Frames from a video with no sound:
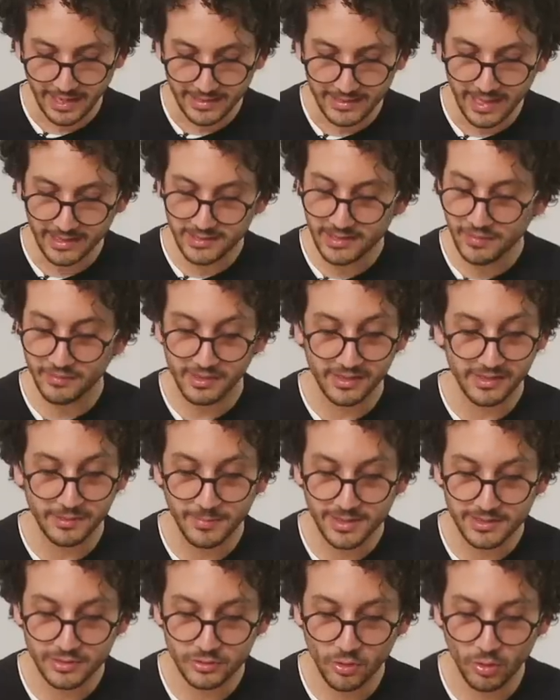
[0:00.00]
and that definitely
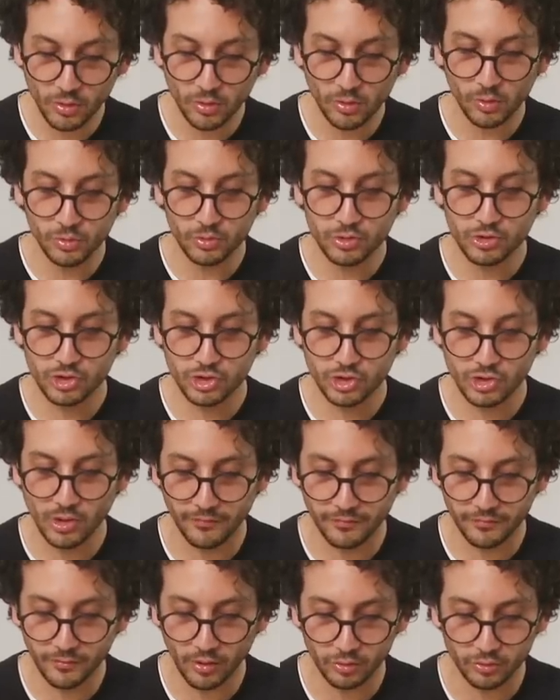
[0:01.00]
makes the dough
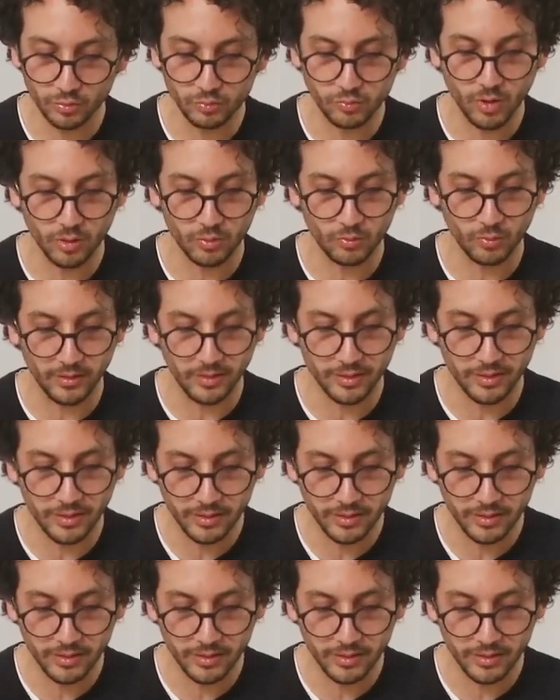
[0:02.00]
softer to work with.